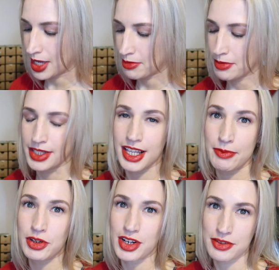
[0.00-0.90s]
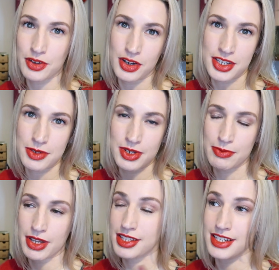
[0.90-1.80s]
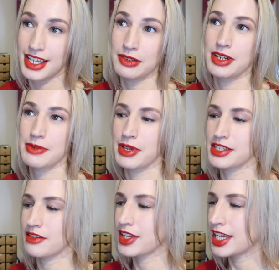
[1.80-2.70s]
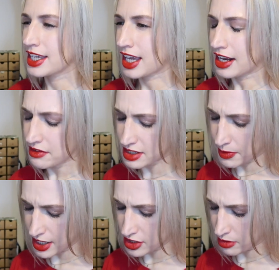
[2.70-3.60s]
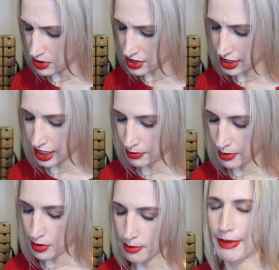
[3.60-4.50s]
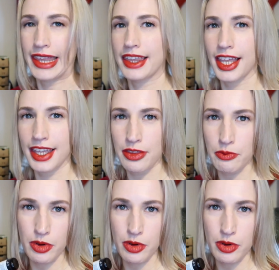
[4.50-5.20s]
peppermint, lemongrass, of course, that's what it smells. That's exactly what it smells of. Kind of smells almost a little bit more manly than